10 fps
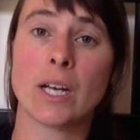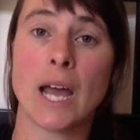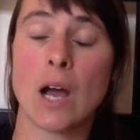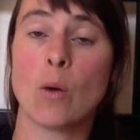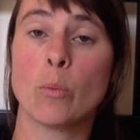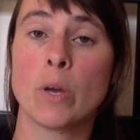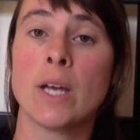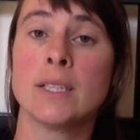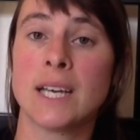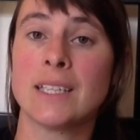can help
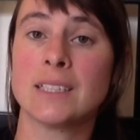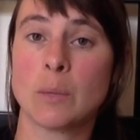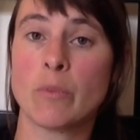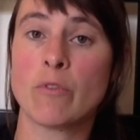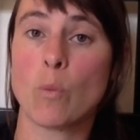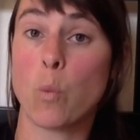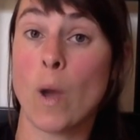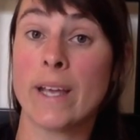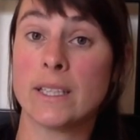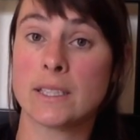take some of the
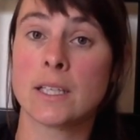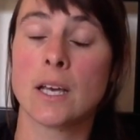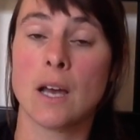weight